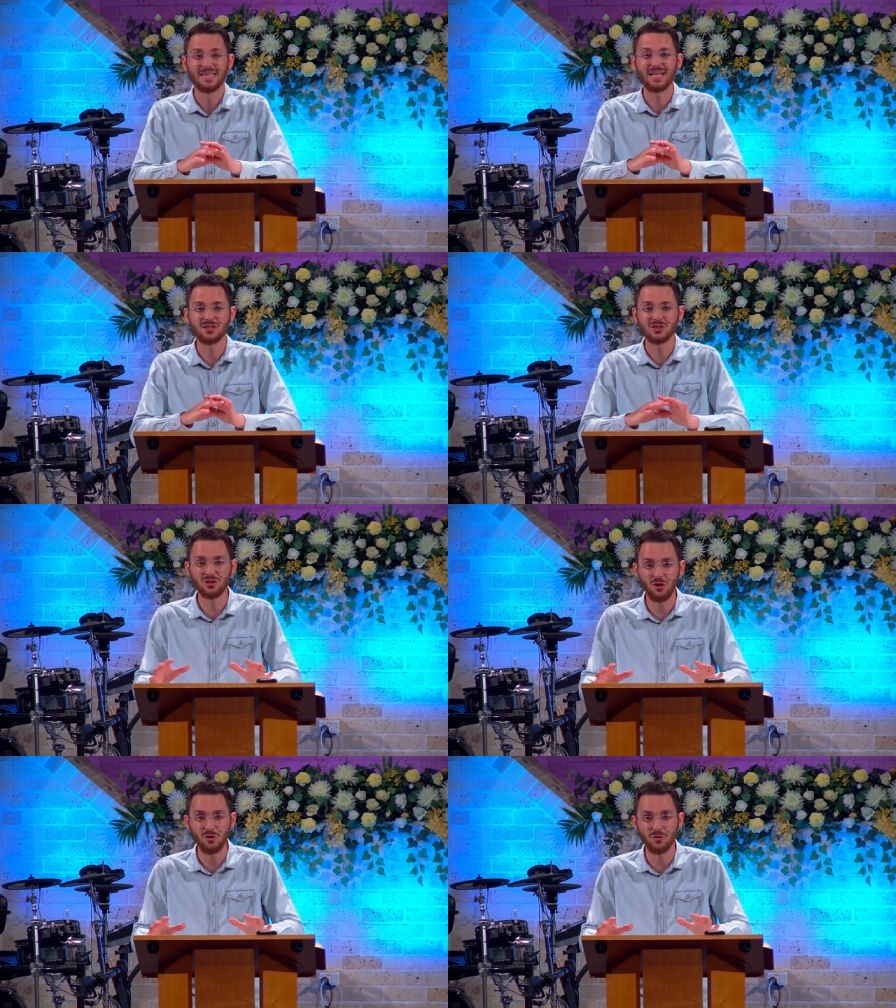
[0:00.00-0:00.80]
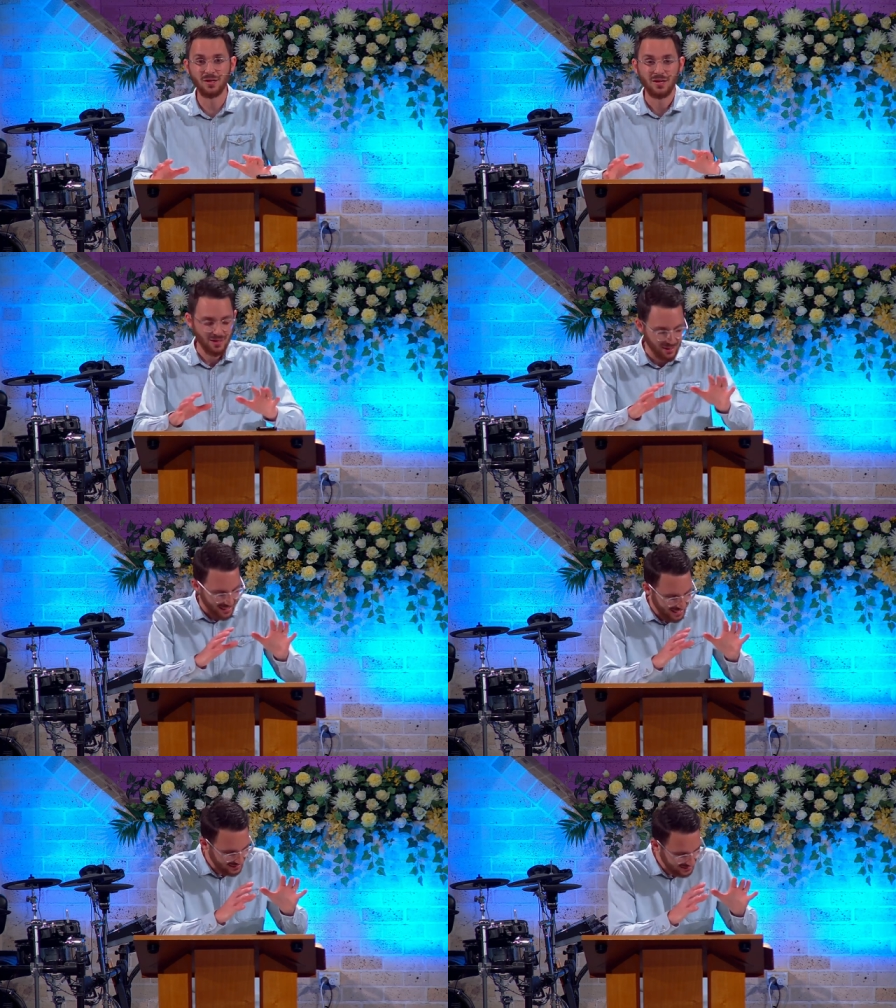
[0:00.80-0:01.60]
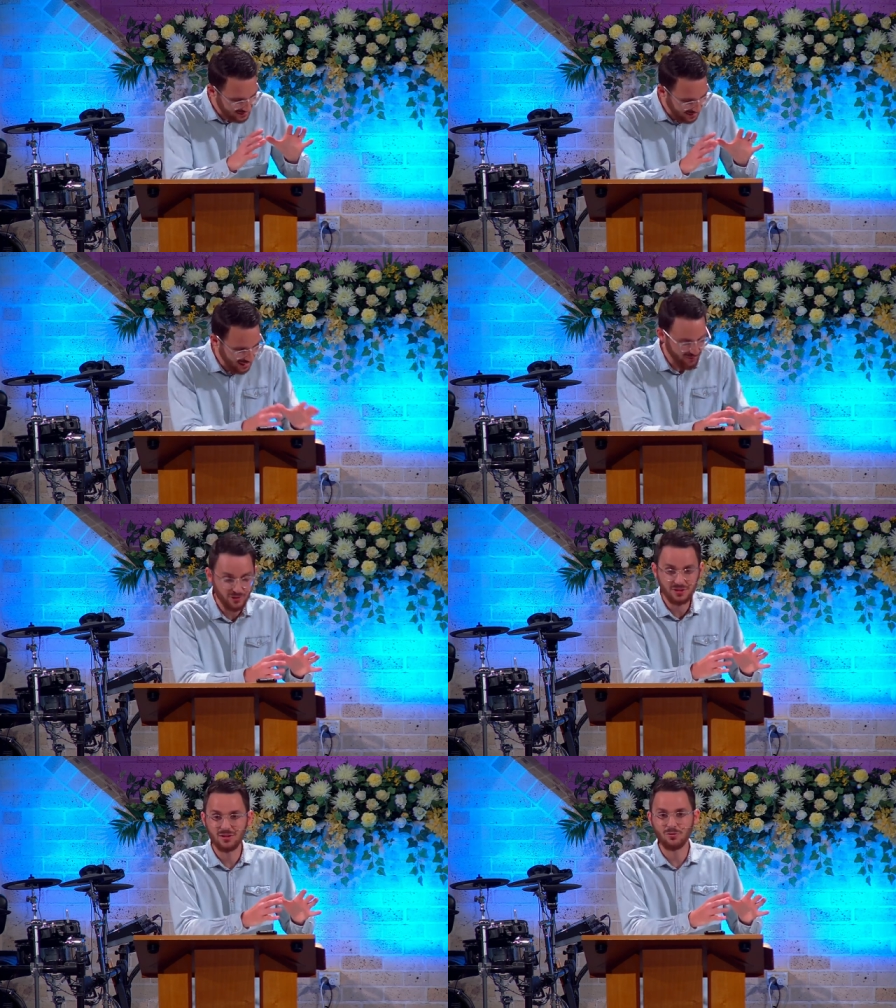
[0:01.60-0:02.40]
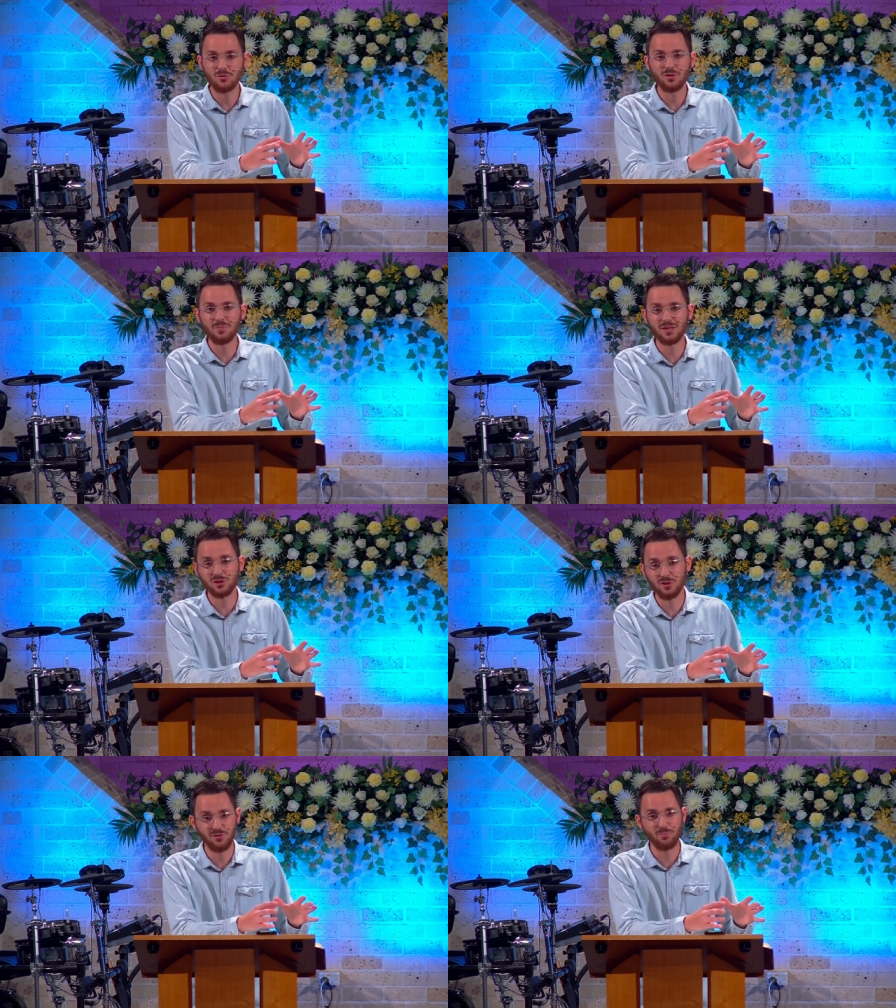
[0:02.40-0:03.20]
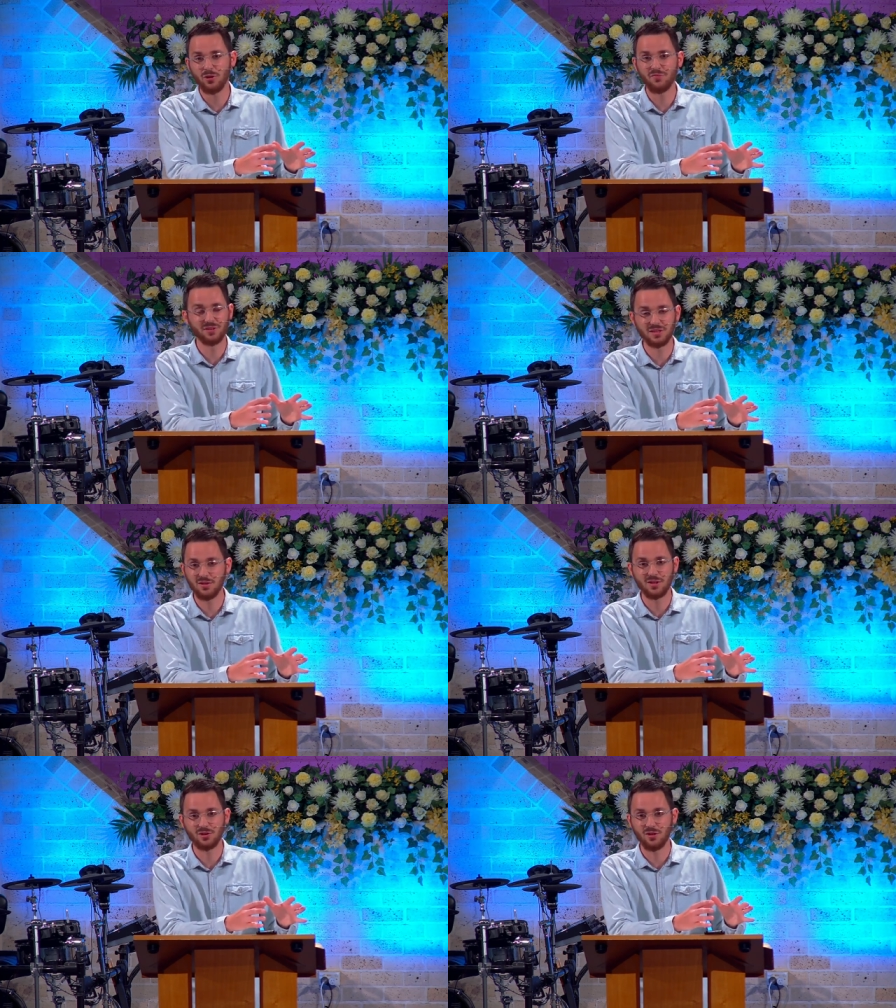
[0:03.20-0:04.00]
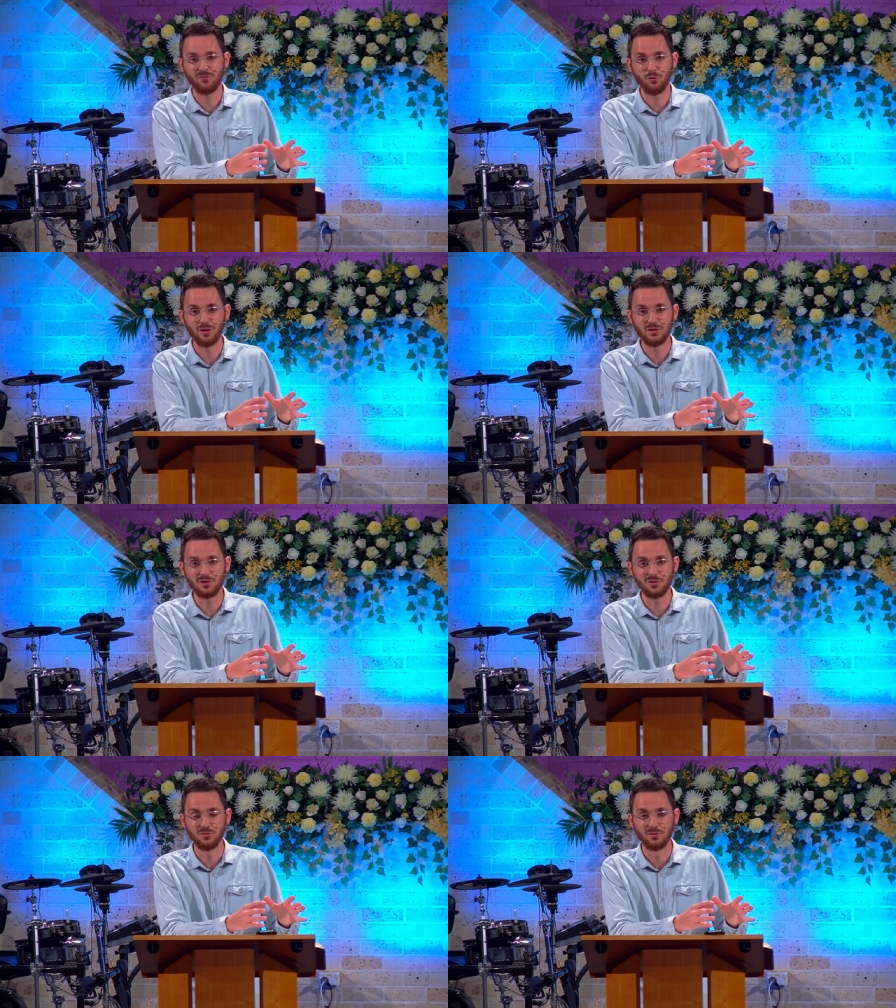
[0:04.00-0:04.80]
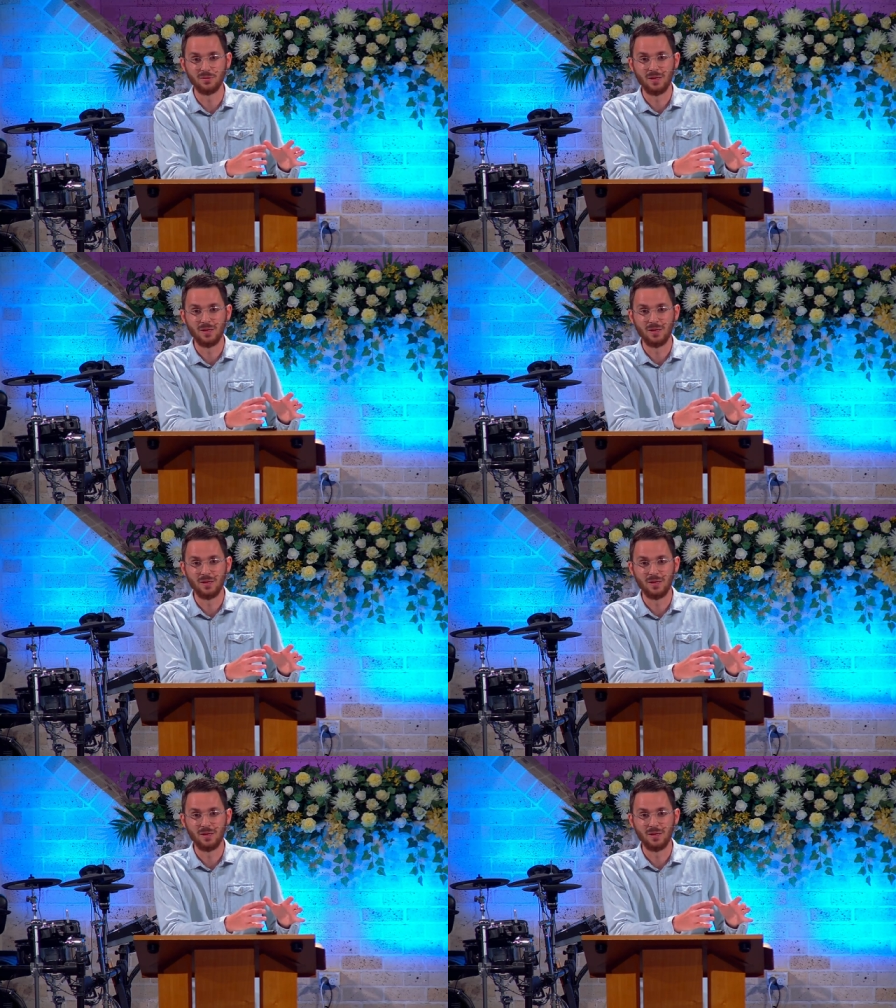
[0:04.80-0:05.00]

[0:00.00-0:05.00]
That song answers every single dimension of the prophecy in Isaiah 42.